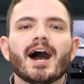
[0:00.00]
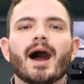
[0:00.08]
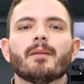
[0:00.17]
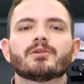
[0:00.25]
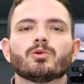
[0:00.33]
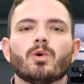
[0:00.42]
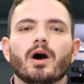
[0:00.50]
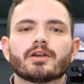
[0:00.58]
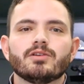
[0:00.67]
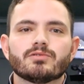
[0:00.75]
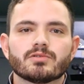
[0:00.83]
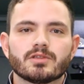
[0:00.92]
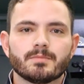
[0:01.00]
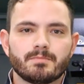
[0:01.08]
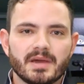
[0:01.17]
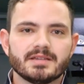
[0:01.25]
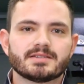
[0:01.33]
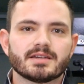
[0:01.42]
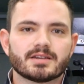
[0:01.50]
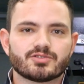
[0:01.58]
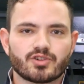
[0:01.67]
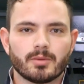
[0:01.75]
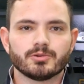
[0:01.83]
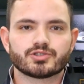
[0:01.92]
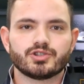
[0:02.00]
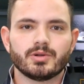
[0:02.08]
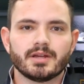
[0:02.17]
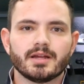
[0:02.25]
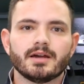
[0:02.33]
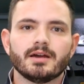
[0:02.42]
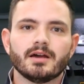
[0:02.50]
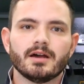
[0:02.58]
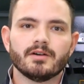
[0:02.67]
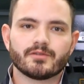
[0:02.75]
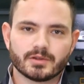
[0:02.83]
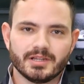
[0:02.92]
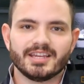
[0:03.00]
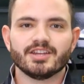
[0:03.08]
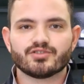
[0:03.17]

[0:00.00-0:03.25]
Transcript: I'm going to walk you through the basic troubleshooting for leaky